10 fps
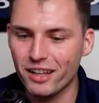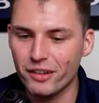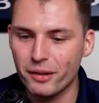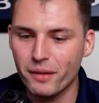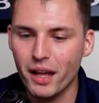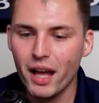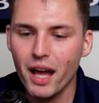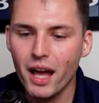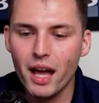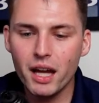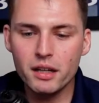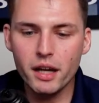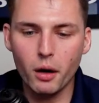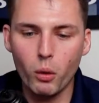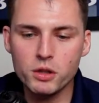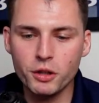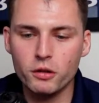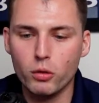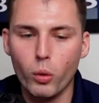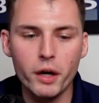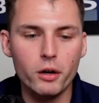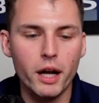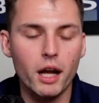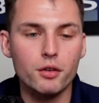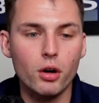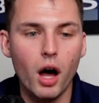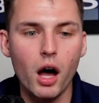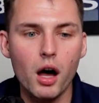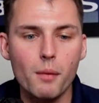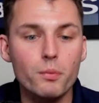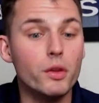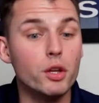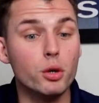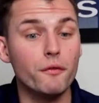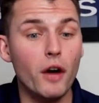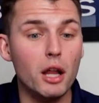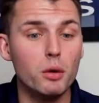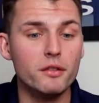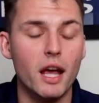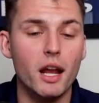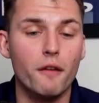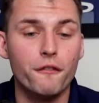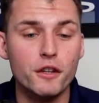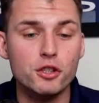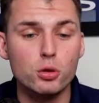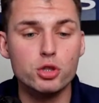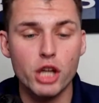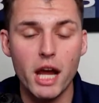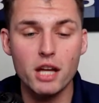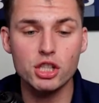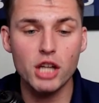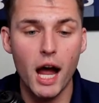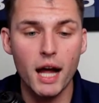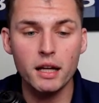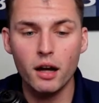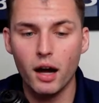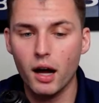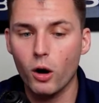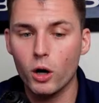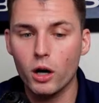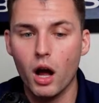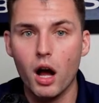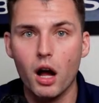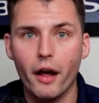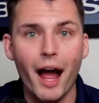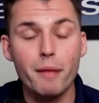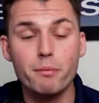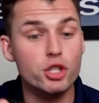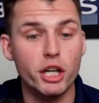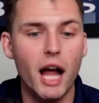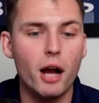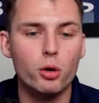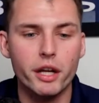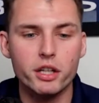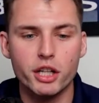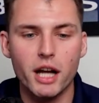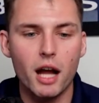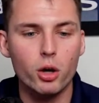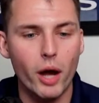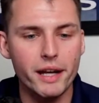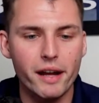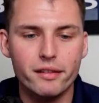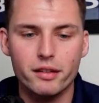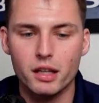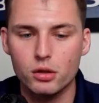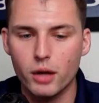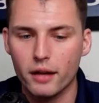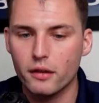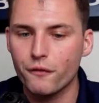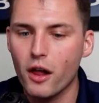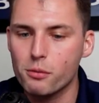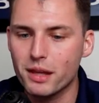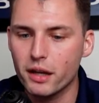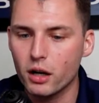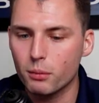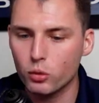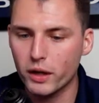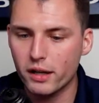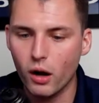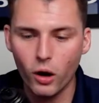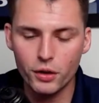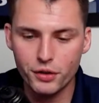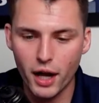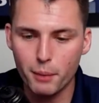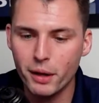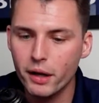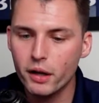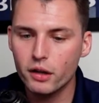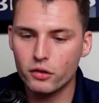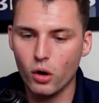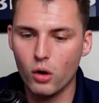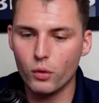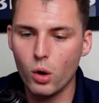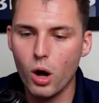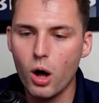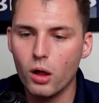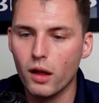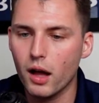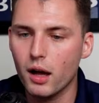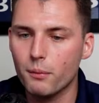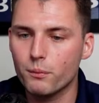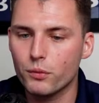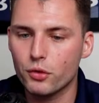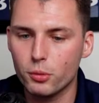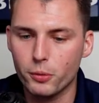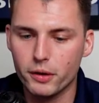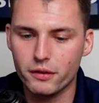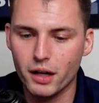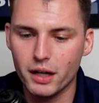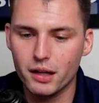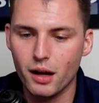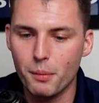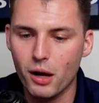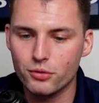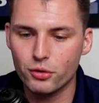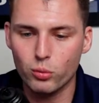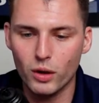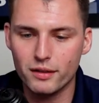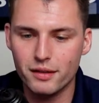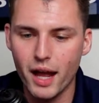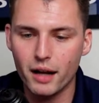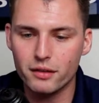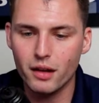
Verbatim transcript: it. Hey, Nick, what's your Twitter handle? Um, you can follow us at Official J Shy, or uh, I'm Chicago Nick, Chicago N I C. You guys can follow me there. I'm tweeting all the time. So overall, um, super excited about just what's next.